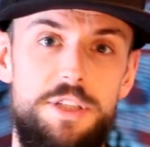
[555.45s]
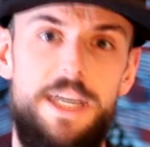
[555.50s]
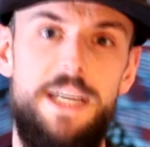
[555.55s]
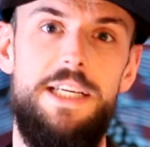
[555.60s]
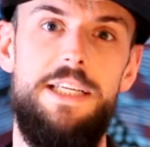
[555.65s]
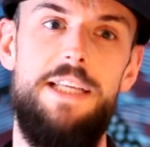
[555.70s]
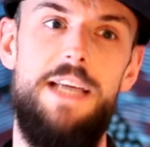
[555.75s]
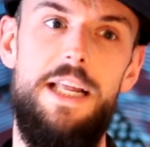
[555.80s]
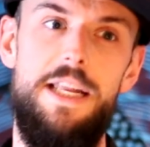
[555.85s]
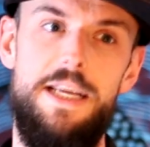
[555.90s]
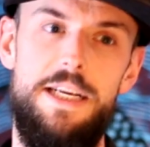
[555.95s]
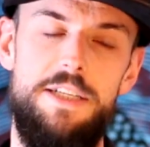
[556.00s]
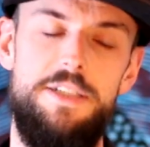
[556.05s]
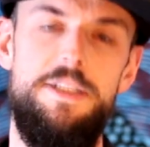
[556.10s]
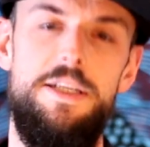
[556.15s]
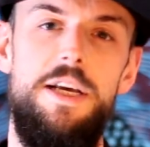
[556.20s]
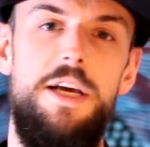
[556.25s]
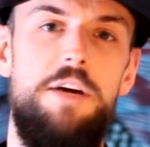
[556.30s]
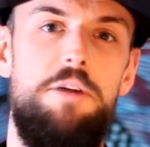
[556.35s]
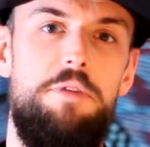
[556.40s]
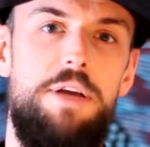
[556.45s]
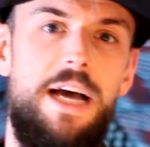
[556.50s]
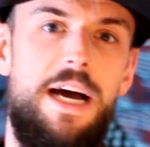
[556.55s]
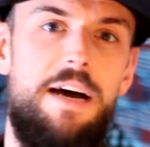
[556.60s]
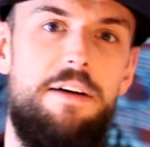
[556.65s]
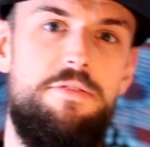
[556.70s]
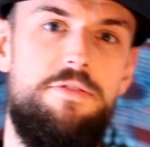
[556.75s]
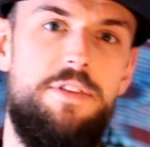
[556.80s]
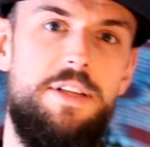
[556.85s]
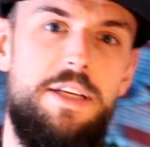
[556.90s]
psychedelics. We
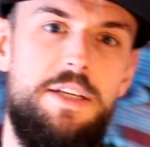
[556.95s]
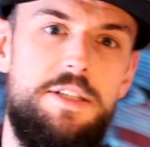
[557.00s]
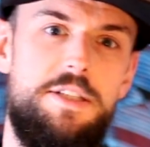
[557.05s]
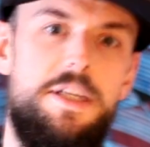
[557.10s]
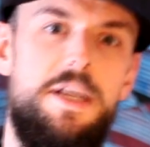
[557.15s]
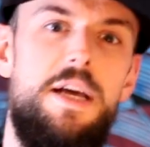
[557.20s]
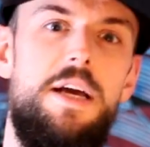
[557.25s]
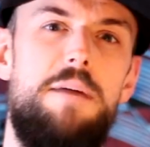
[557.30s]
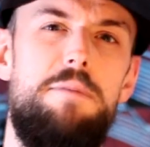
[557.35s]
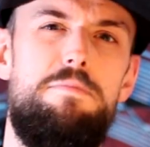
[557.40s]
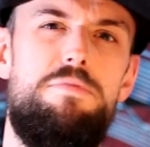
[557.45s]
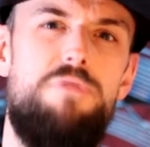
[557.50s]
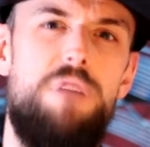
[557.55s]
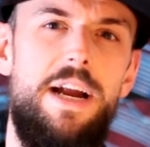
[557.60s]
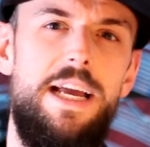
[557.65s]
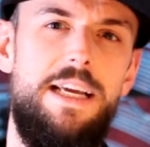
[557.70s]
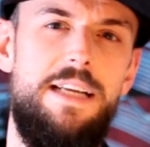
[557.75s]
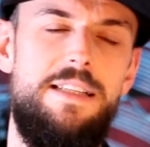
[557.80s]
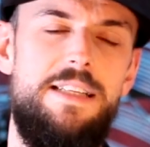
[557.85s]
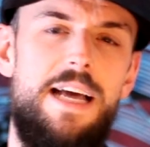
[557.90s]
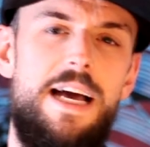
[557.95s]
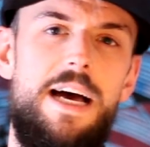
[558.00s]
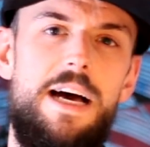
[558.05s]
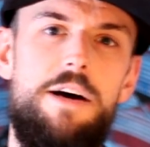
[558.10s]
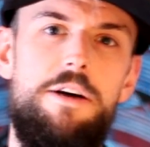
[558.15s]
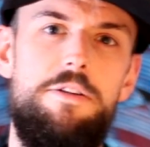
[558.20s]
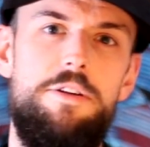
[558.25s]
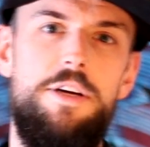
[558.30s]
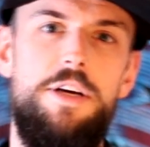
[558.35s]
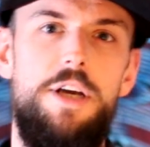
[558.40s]
have this
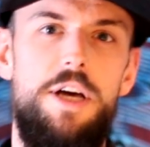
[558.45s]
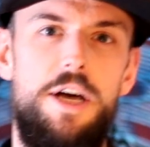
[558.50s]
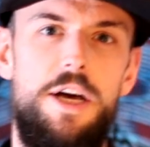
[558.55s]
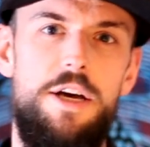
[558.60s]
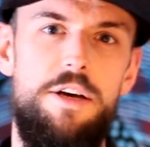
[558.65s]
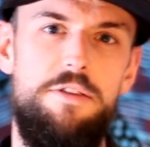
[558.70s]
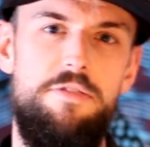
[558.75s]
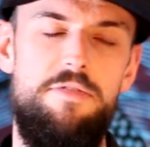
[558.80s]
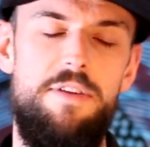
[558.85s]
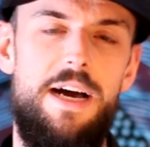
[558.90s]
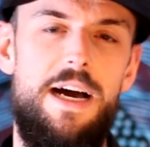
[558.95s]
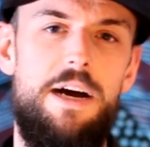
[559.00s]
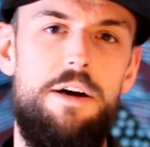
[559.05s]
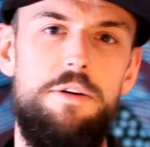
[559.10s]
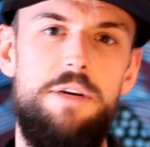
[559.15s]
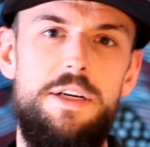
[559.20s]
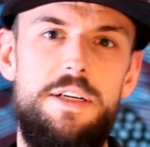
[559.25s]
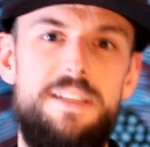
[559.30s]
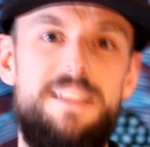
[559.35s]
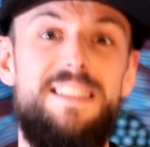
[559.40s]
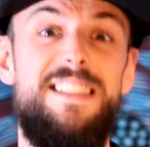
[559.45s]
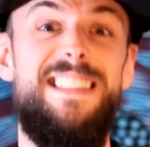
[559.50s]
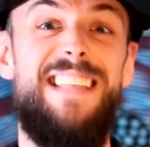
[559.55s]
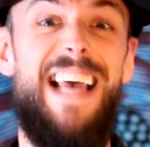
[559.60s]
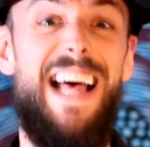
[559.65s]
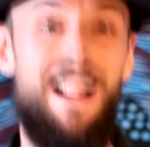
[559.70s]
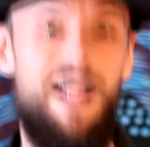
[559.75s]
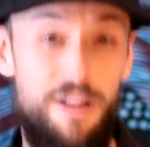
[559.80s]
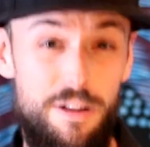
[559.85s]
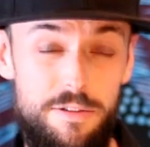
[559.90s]
breakdown of
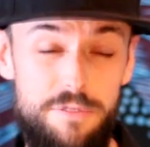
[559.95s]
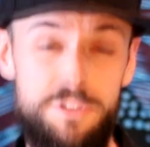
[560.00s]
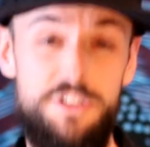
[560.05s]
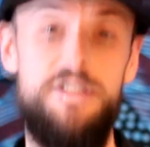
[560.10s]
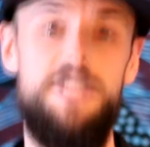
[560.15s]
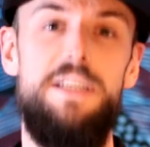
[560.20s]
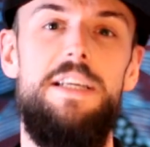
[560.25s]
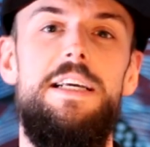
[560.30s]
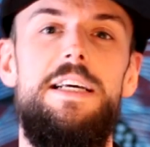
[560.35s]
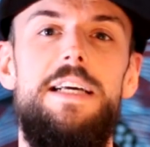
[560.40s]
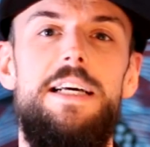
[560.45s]
ourselves